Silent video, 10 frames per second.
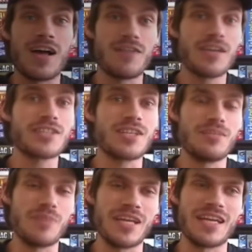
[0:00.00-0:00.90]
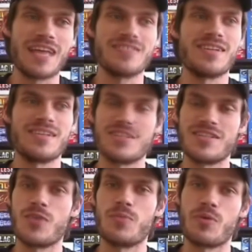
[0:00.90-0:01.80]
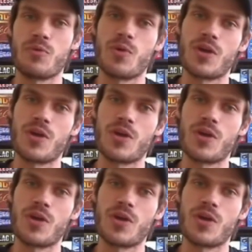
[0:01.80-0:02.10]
I've actually been hesitant to tell people what